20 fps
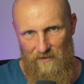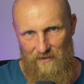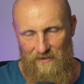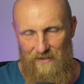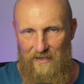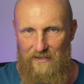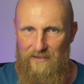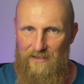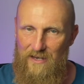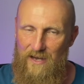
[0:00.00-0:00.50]

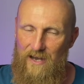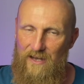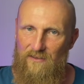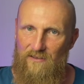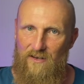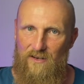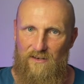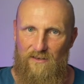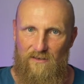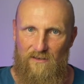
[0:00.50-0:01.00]
than the
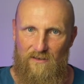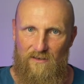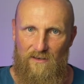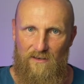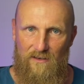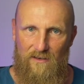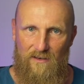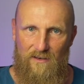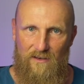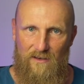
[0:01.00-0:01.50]
others.
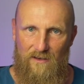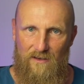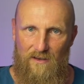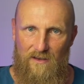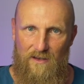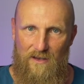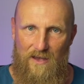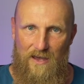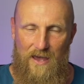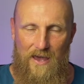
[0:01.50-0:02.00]

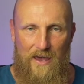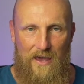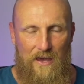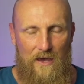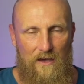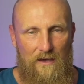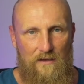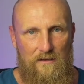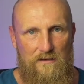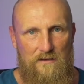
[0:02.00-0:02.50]

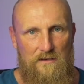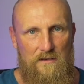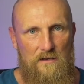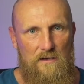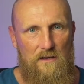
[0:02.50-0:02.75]
And